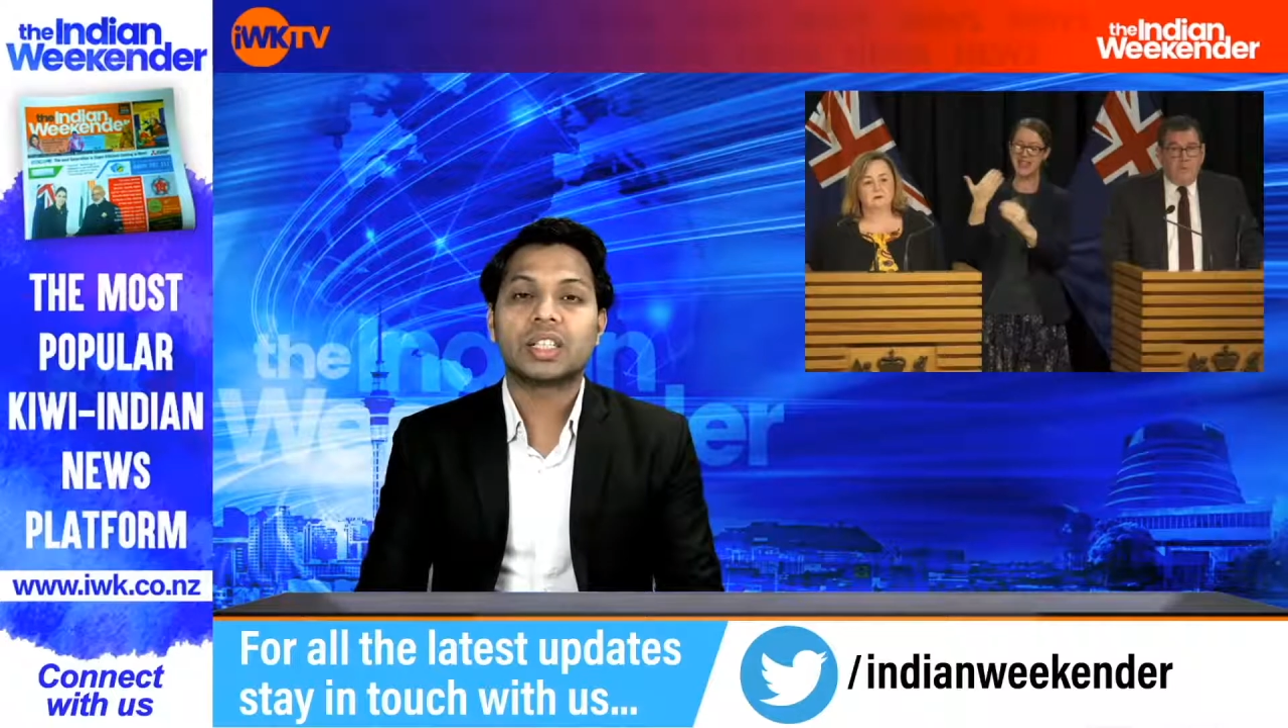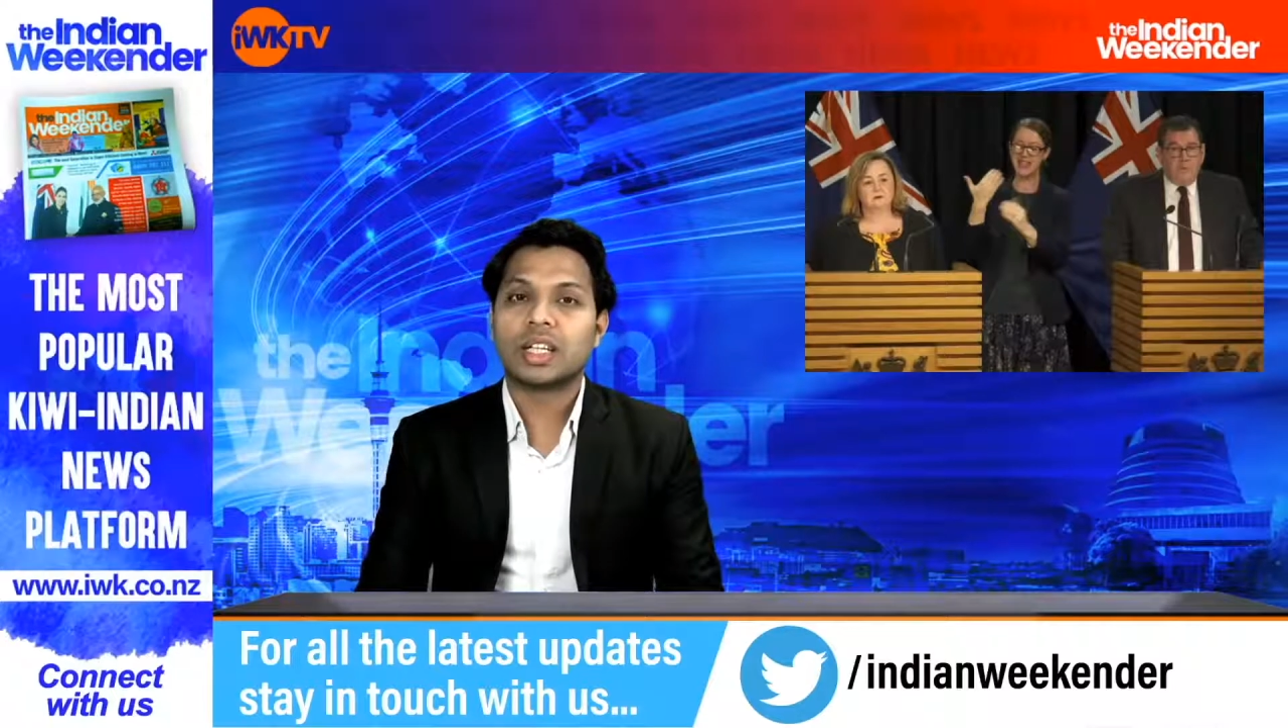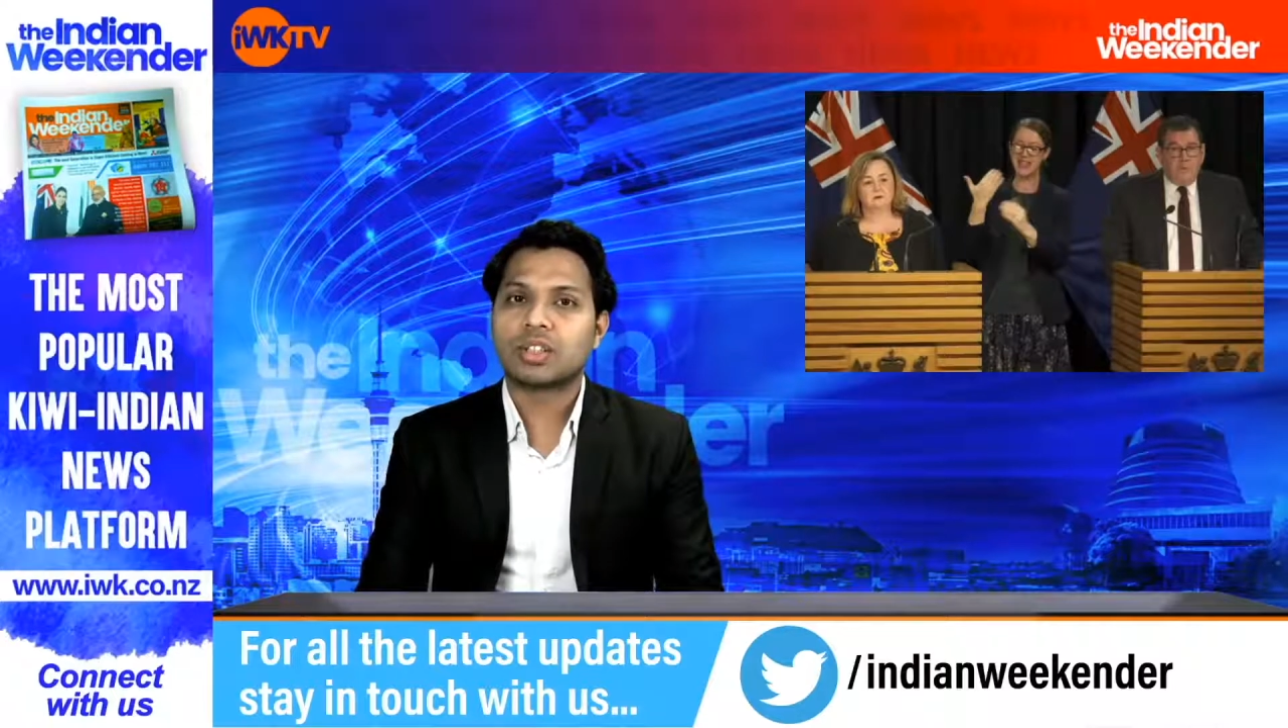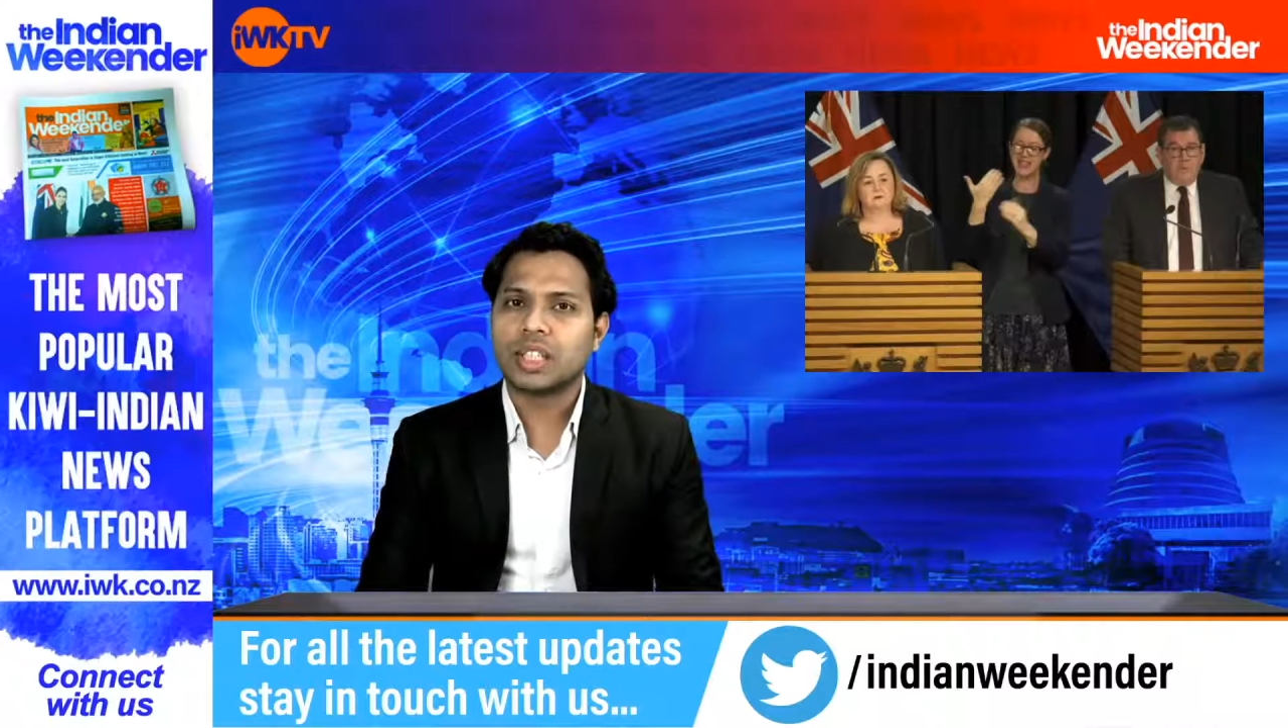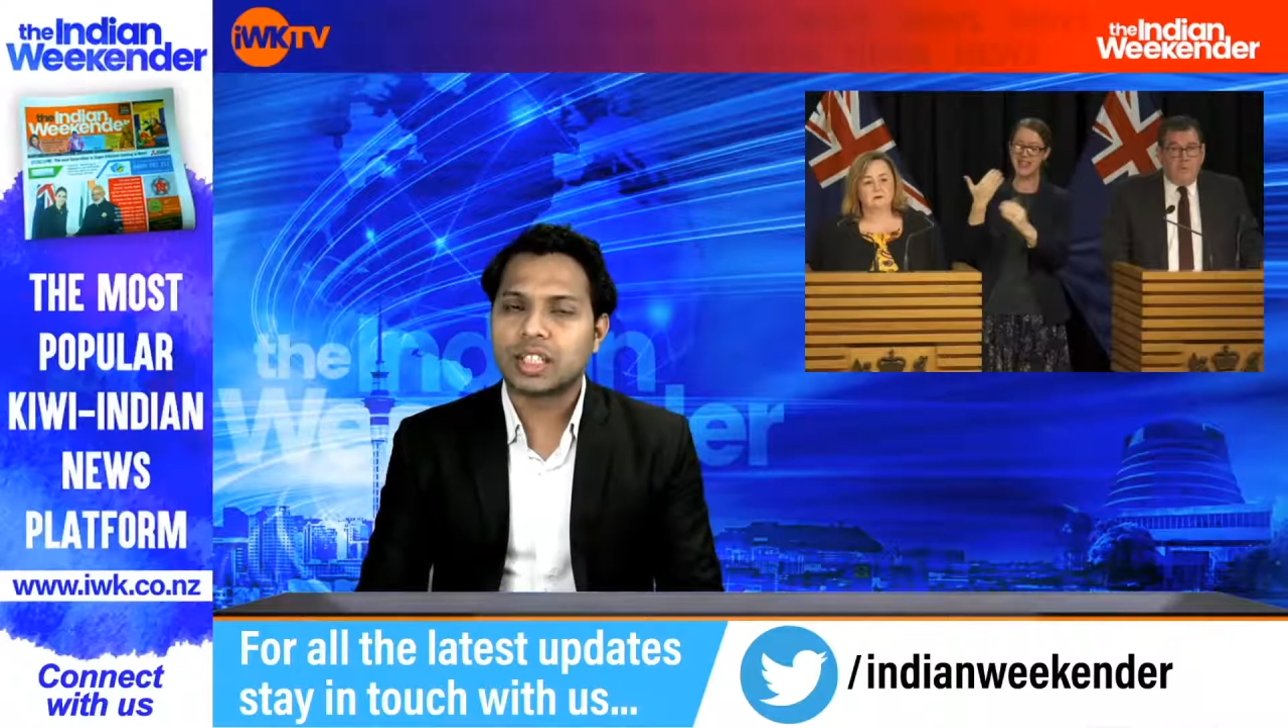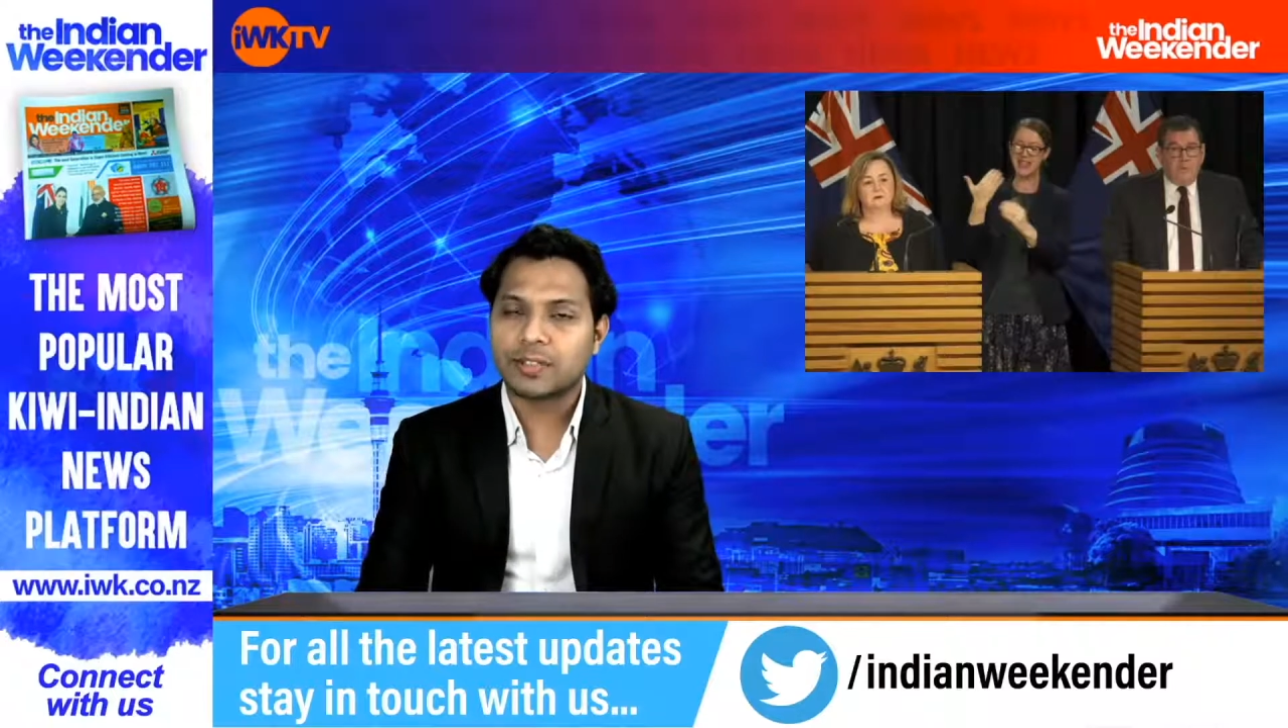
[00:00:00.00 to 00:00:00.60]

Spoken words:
isolation